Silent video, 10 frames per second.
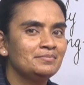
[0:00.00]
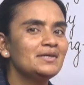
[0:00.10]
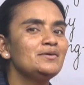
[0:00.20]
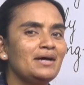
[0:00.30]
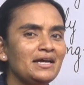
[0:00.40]

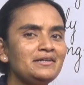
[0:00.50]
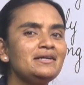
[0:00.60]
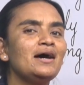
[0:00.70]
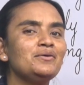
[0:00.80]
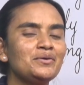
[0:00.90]
Right
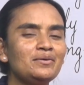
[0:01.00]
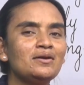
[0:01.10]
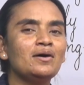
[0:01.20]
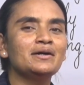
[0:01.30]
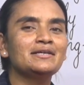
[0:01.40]
now you will
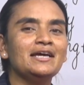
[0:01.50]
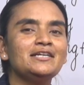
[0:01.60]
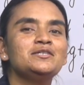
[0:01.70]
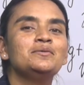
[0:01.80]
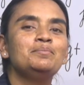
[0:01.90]
not
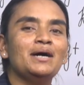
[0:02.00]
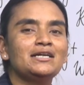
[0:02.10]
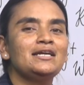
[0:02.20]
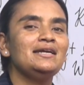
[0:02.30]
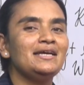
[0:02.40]
get,
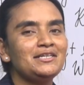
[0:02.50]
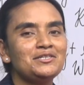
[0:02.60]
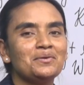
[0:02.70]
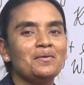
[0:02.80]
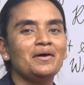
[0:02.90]
but
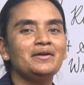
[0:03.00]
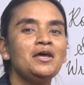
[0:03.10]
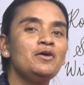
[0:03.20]
later on